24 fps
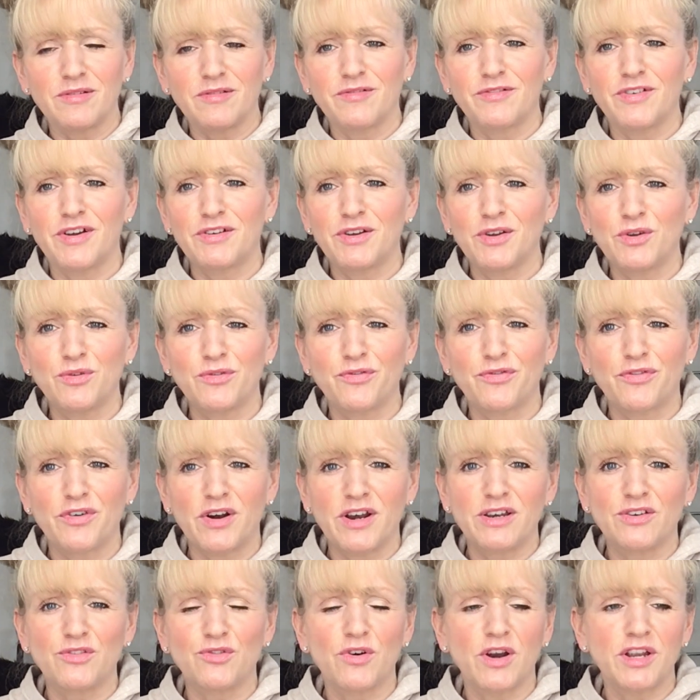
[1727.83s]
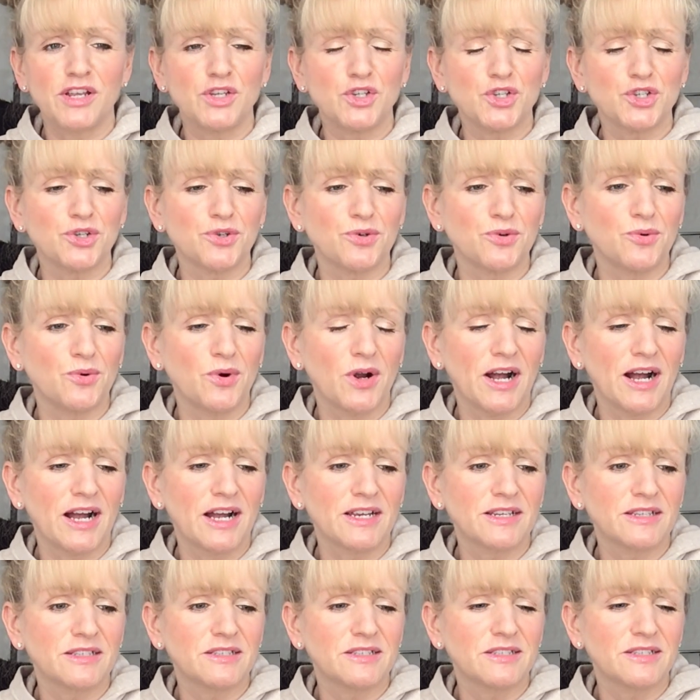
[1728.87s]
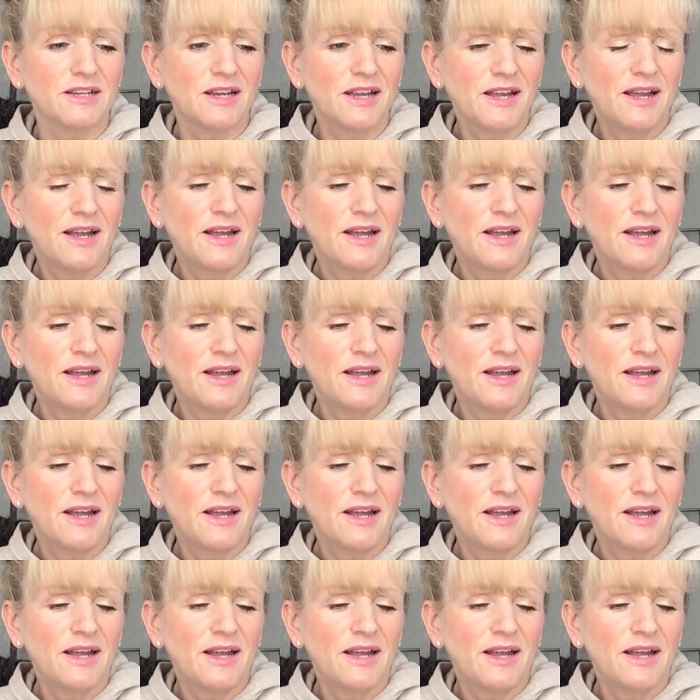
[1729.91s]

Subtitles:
a very good friend, Rachel, and